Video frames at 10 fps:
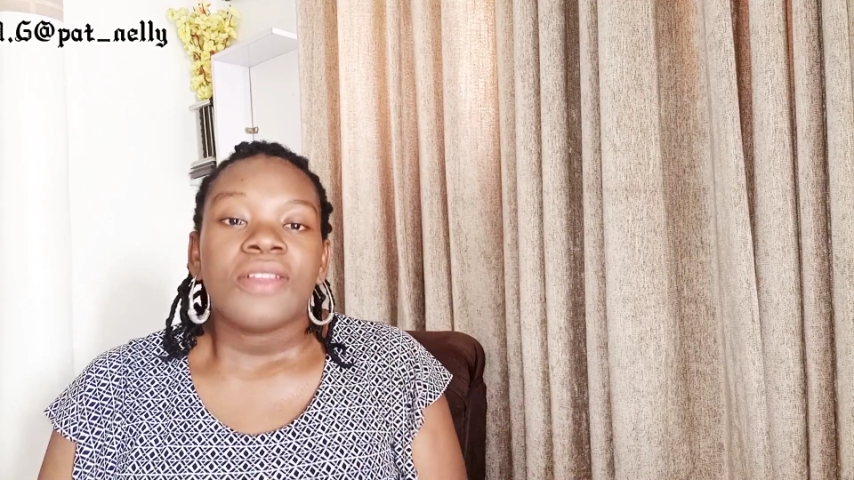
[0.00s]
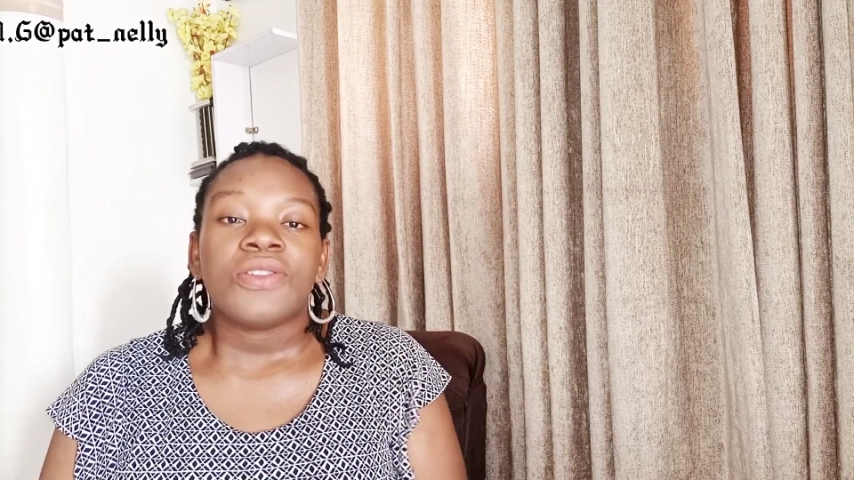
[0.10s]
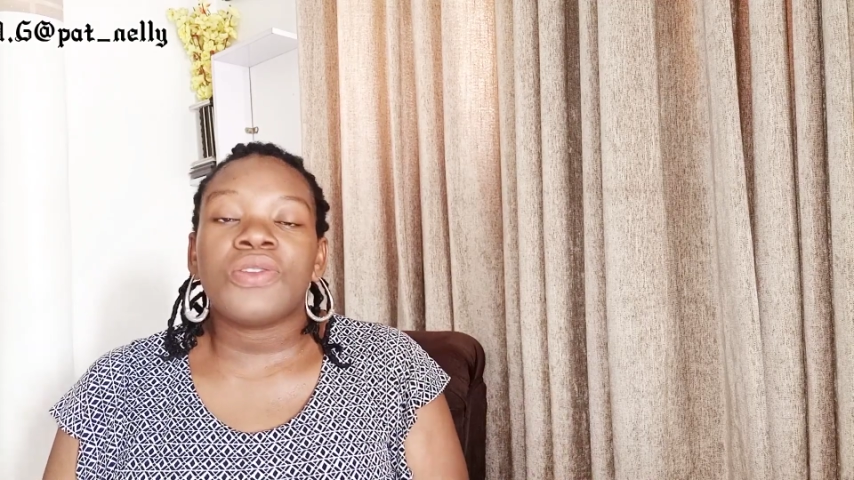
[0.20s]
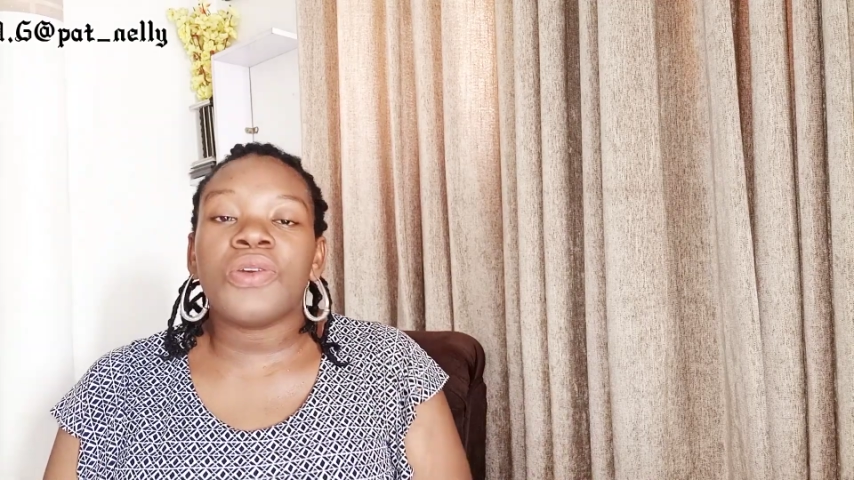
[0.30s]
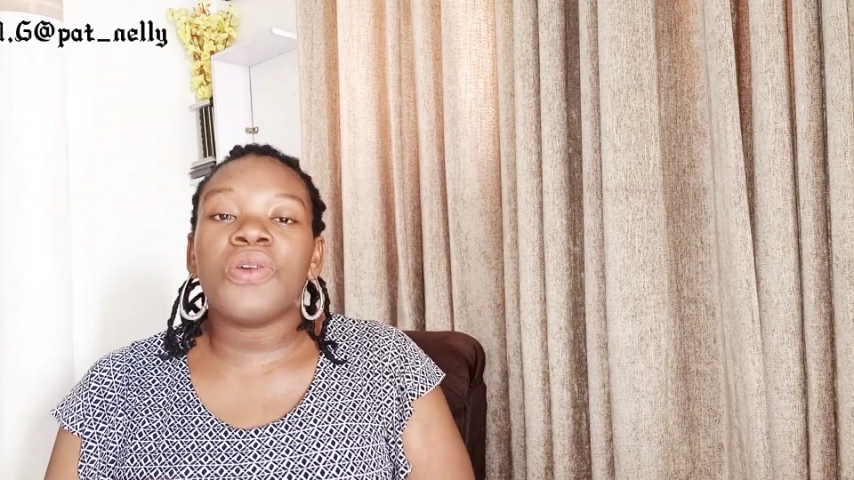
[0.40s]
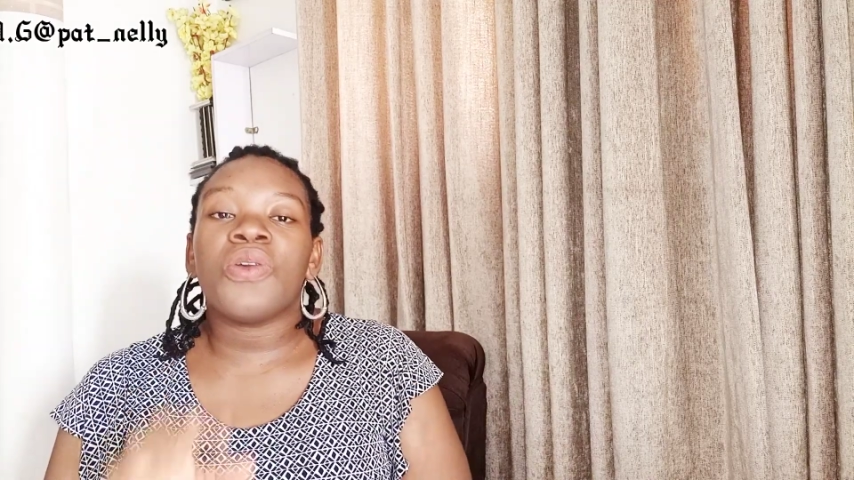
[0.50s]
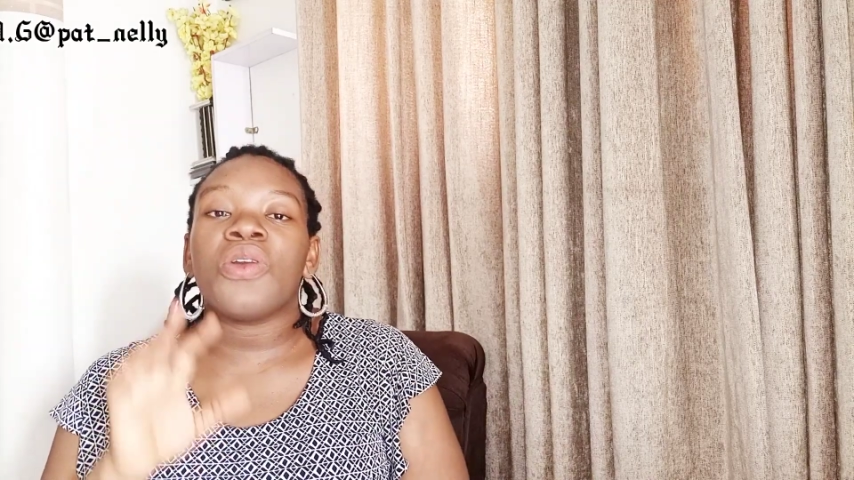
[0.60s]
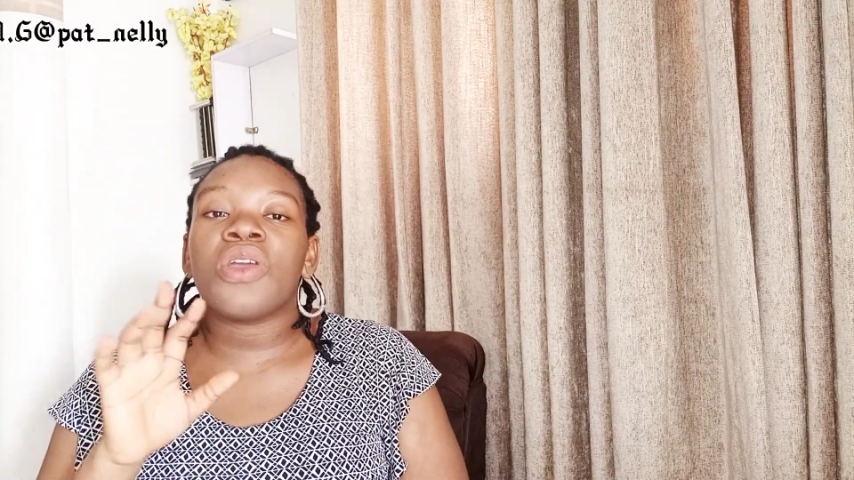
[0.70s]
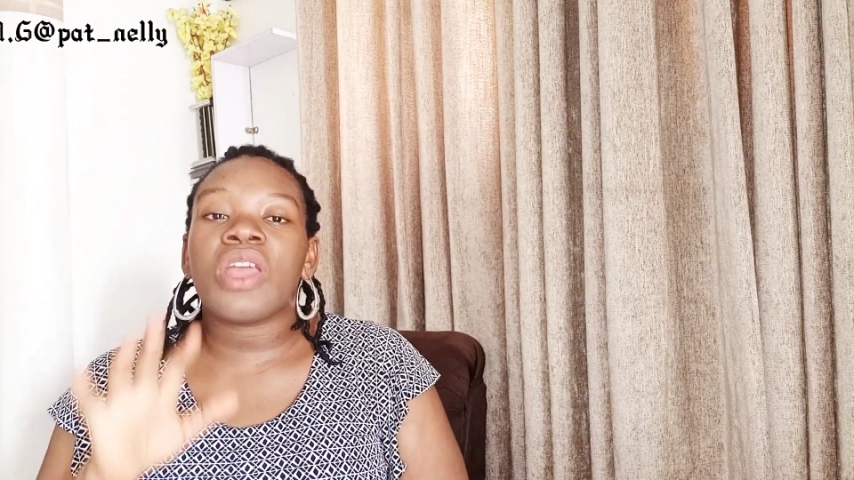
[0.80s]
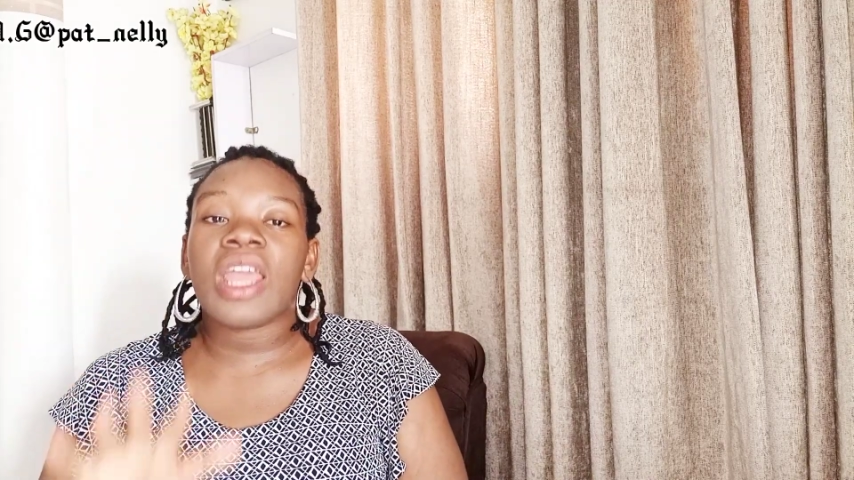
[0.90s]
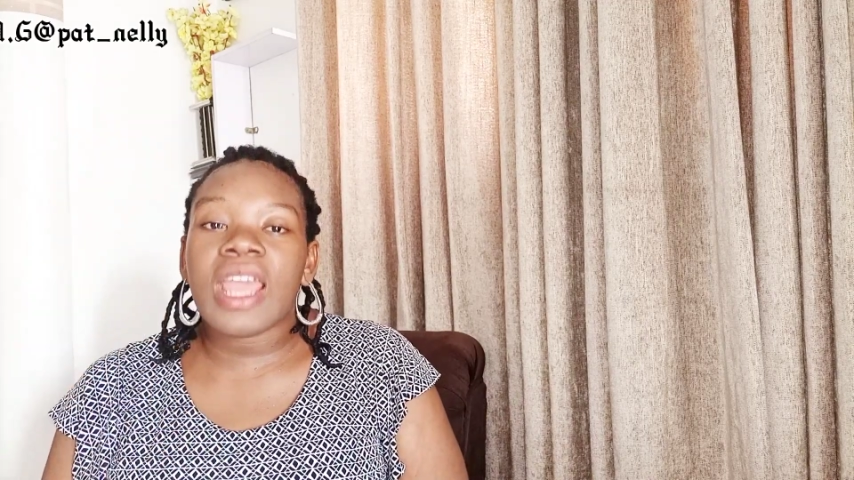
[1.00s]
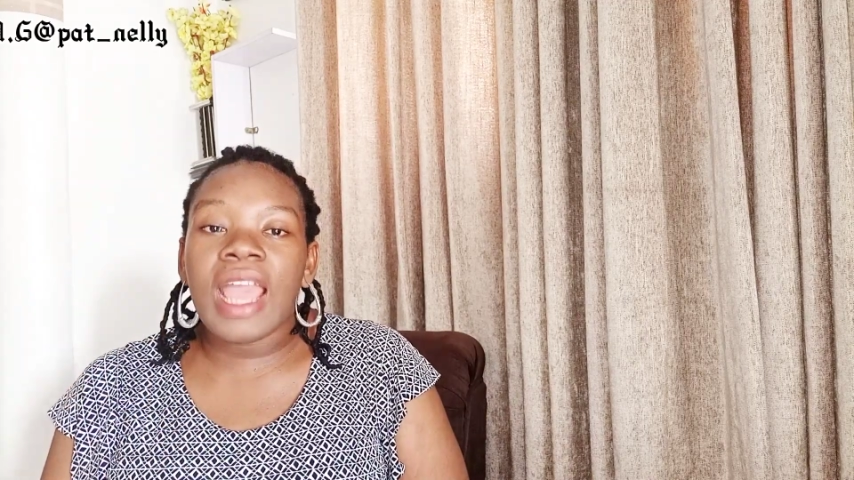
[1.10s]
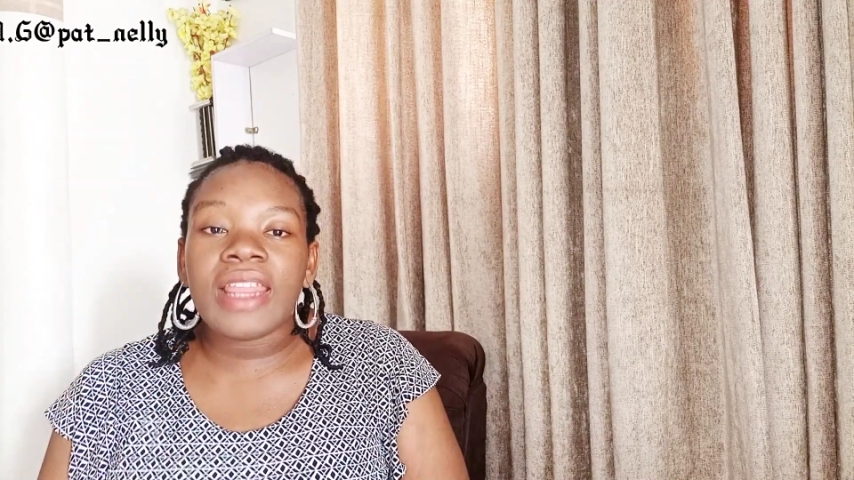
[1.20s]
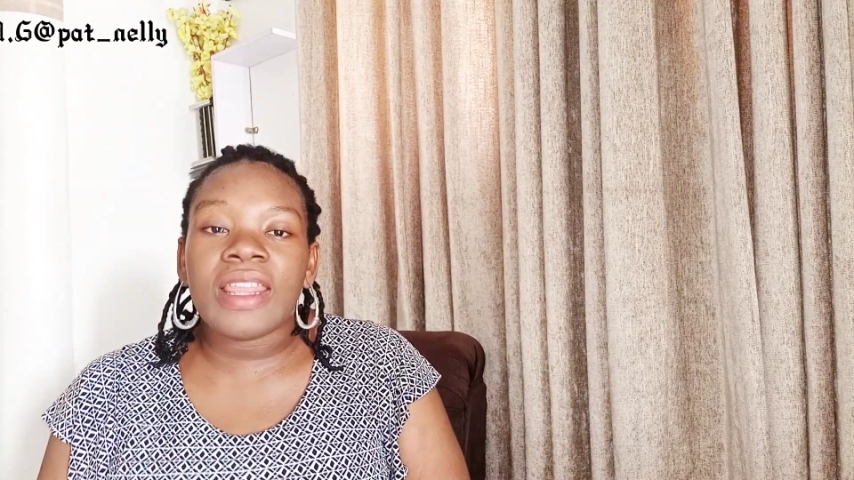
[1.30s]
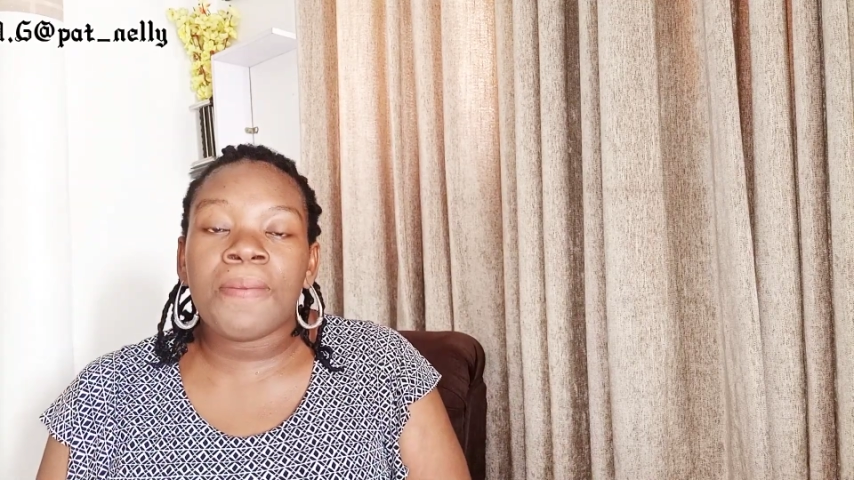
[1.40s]
So
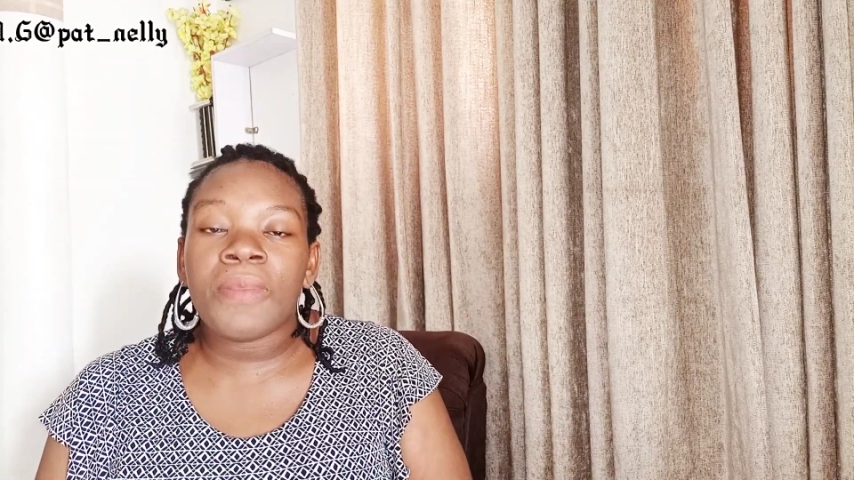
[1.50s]
any